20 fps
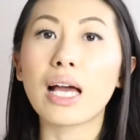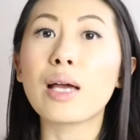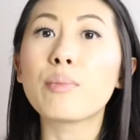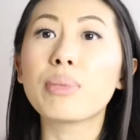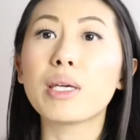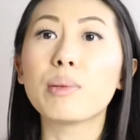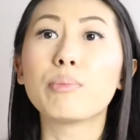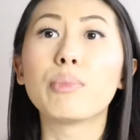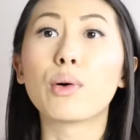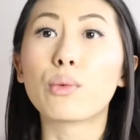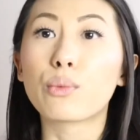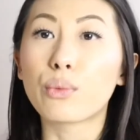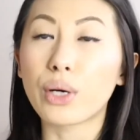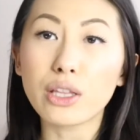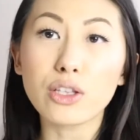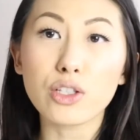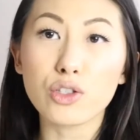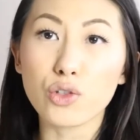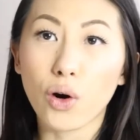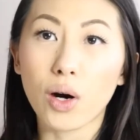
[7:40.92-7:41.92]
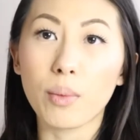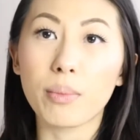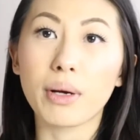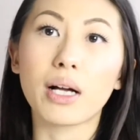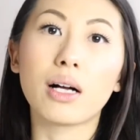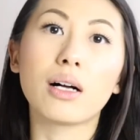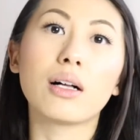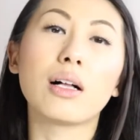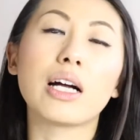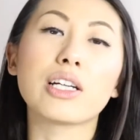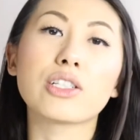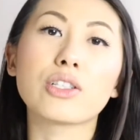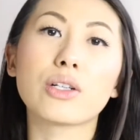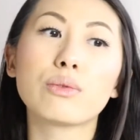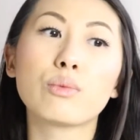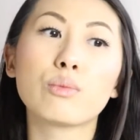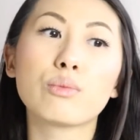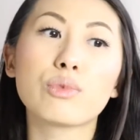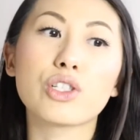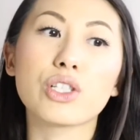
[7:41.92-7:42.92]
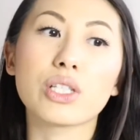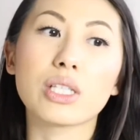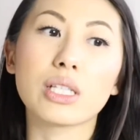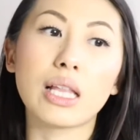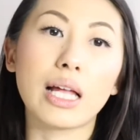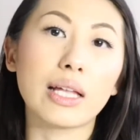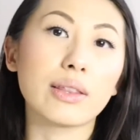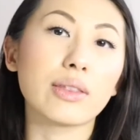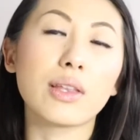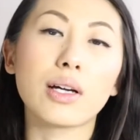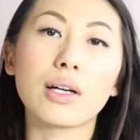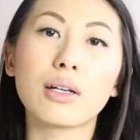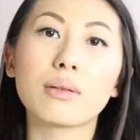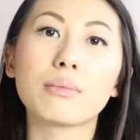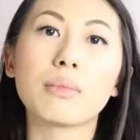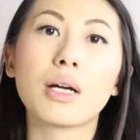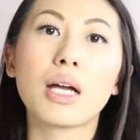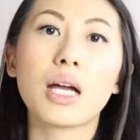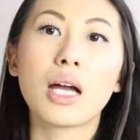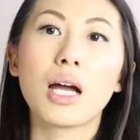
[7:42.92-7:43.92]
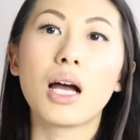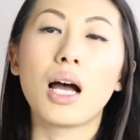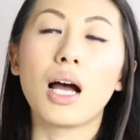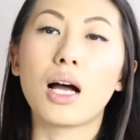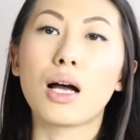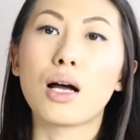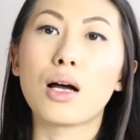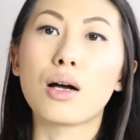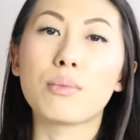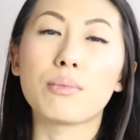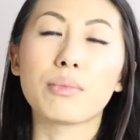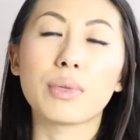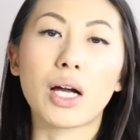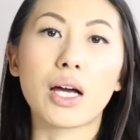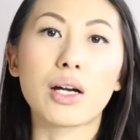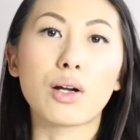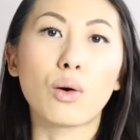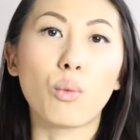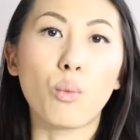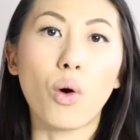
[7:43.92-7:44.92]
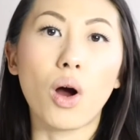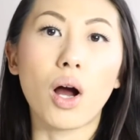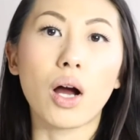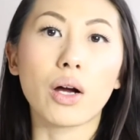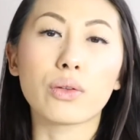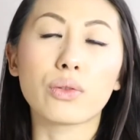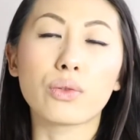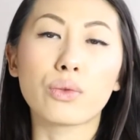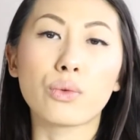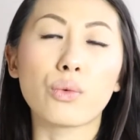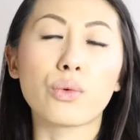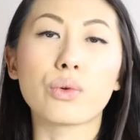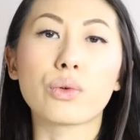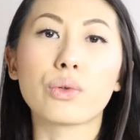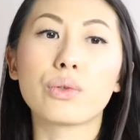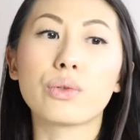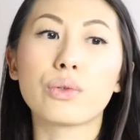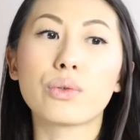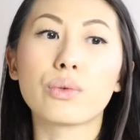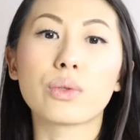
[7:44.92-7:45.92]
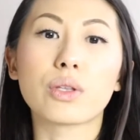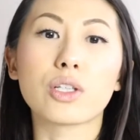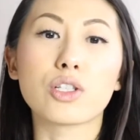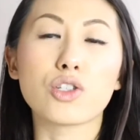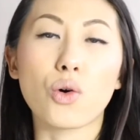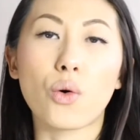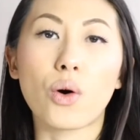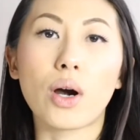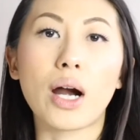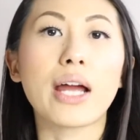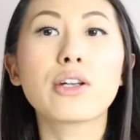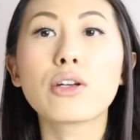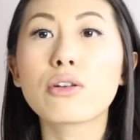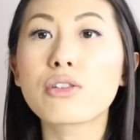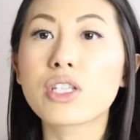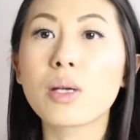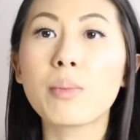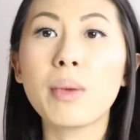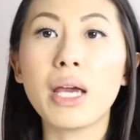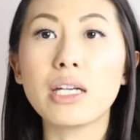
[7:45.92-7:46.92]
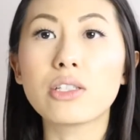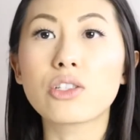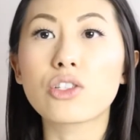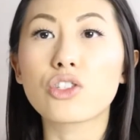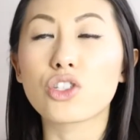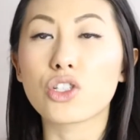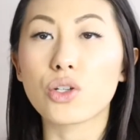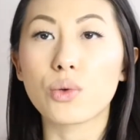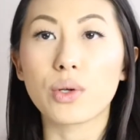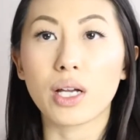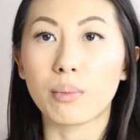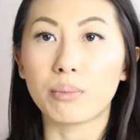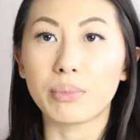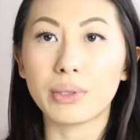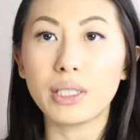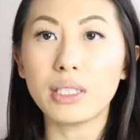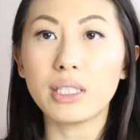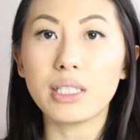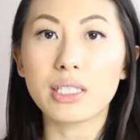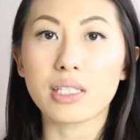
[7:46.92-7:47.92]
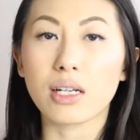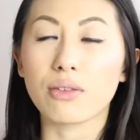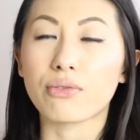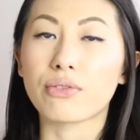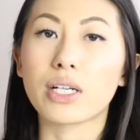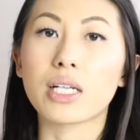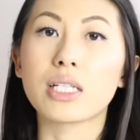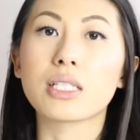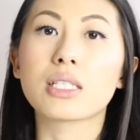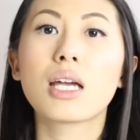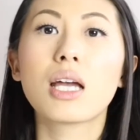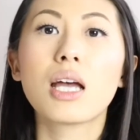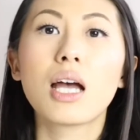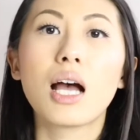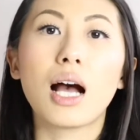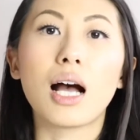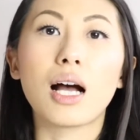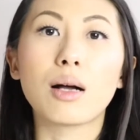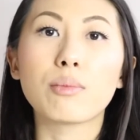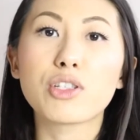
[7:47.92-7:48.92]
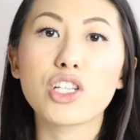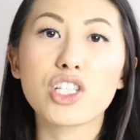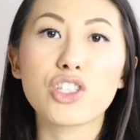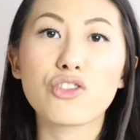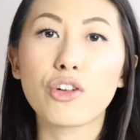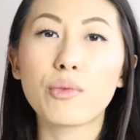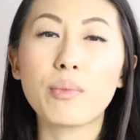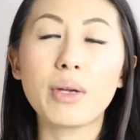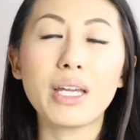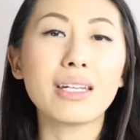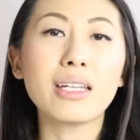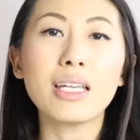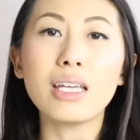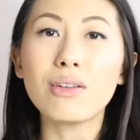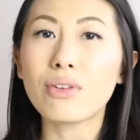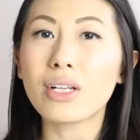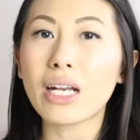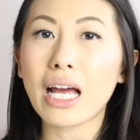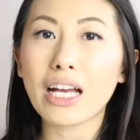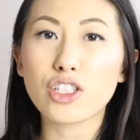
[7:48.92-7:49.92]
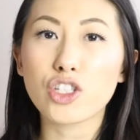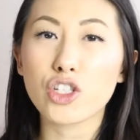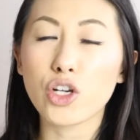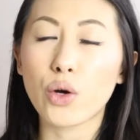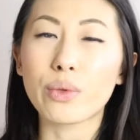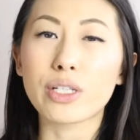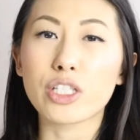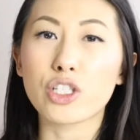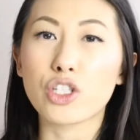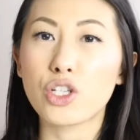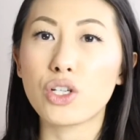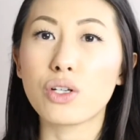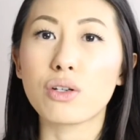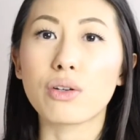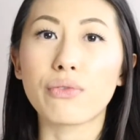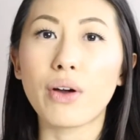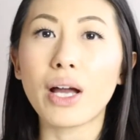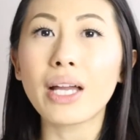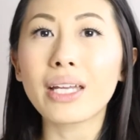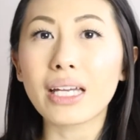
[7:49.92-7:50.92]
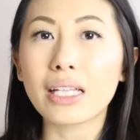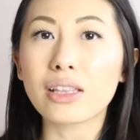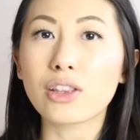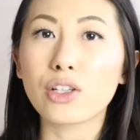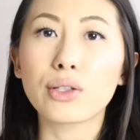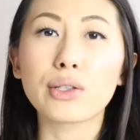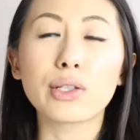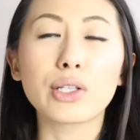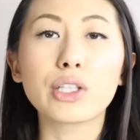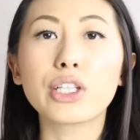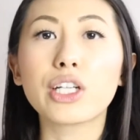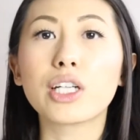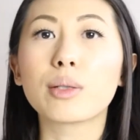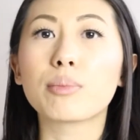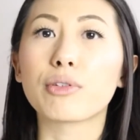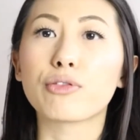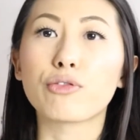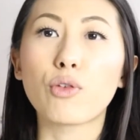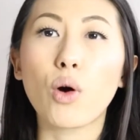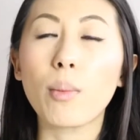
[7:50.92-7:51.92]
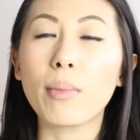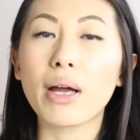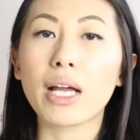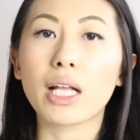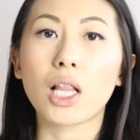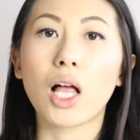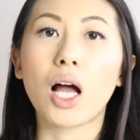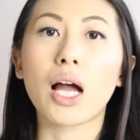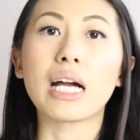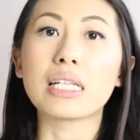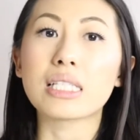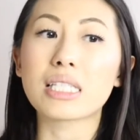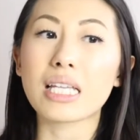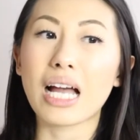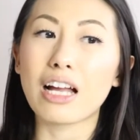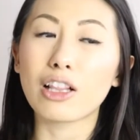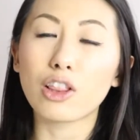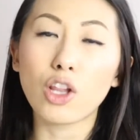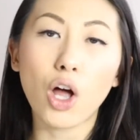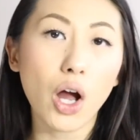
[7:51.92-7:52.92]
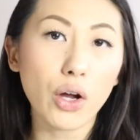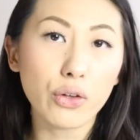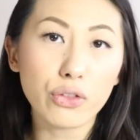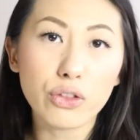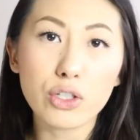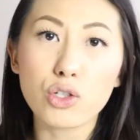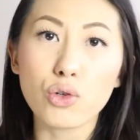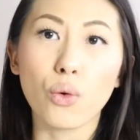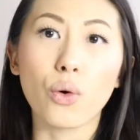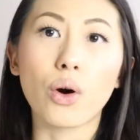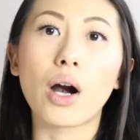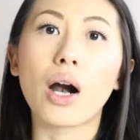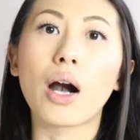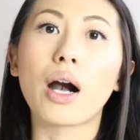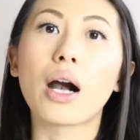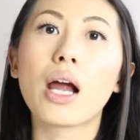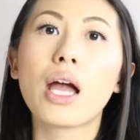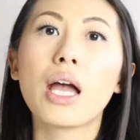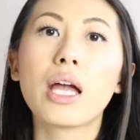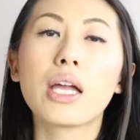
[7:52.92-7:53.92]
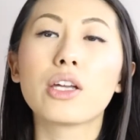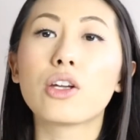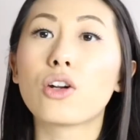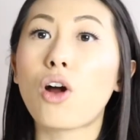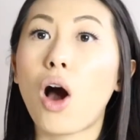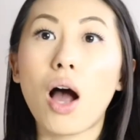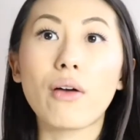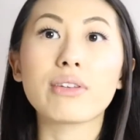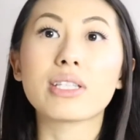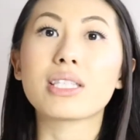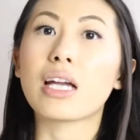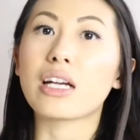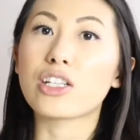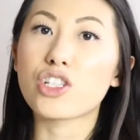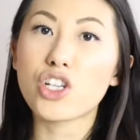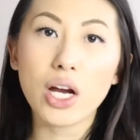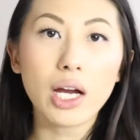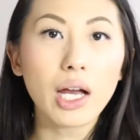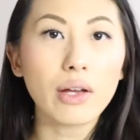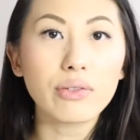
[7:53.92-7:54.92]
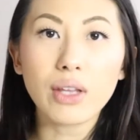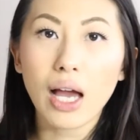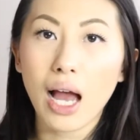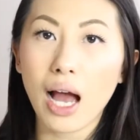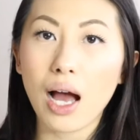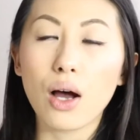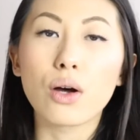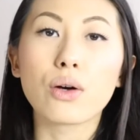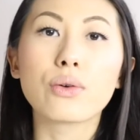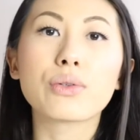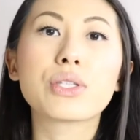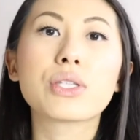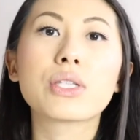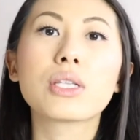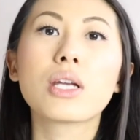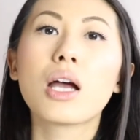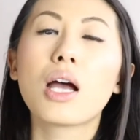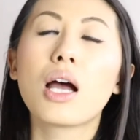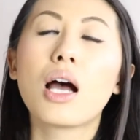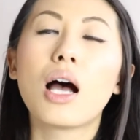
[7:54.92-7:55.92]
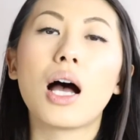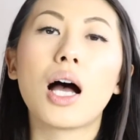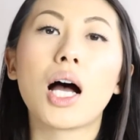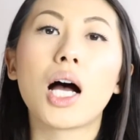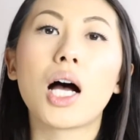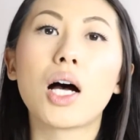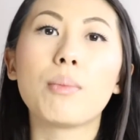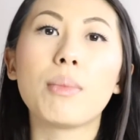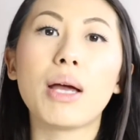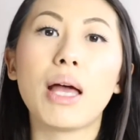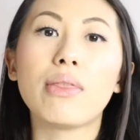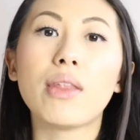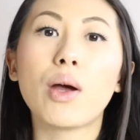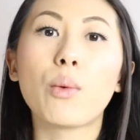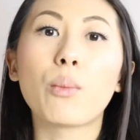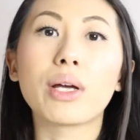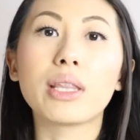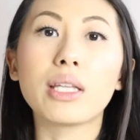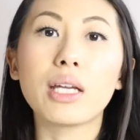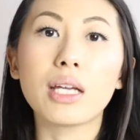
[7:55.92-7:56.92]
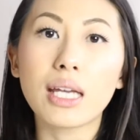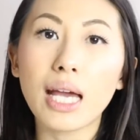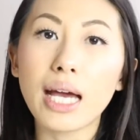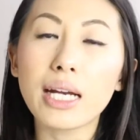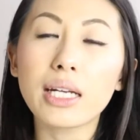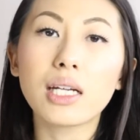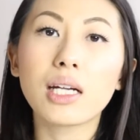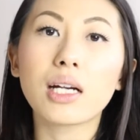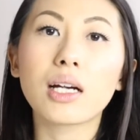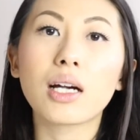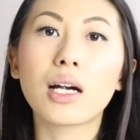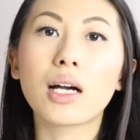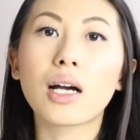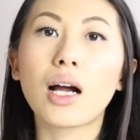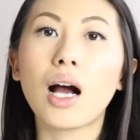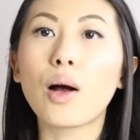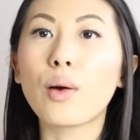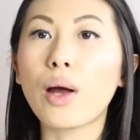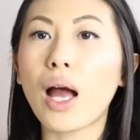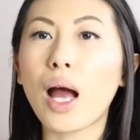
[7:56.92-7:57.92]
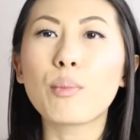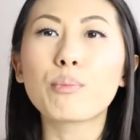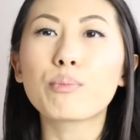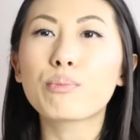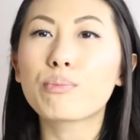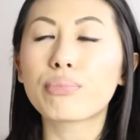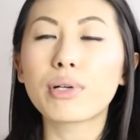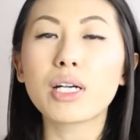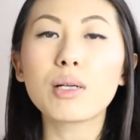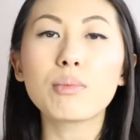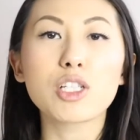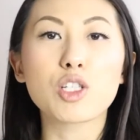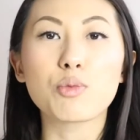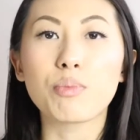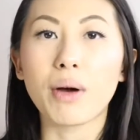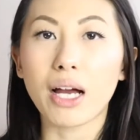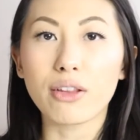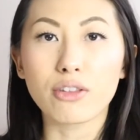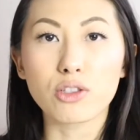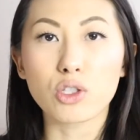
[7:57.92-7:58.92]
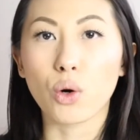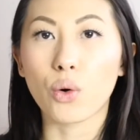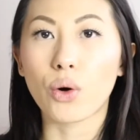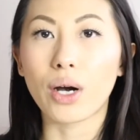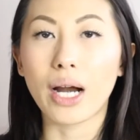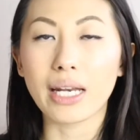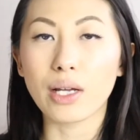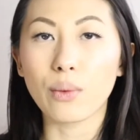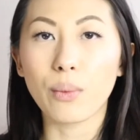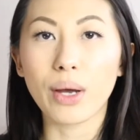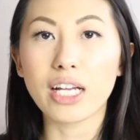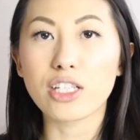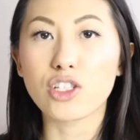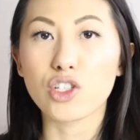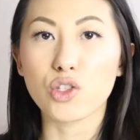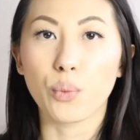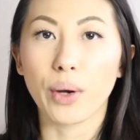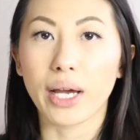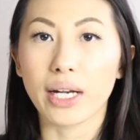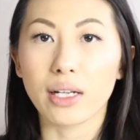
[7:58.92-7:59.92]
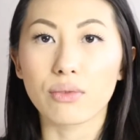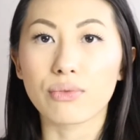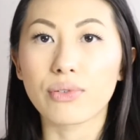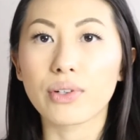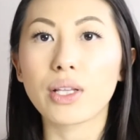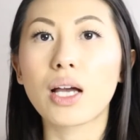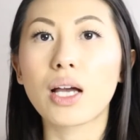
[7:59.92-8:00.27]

let people ring the doorbell. I don't just let them um, kind of walk through the door. I know some agents do it completely different. Um, just for me, and even at showings too, if I get there earlier before my clients, I lock the door. You know, obviously I check out the house. Um, and then when they get here, I, am pretty much by the door anyway, just waiting for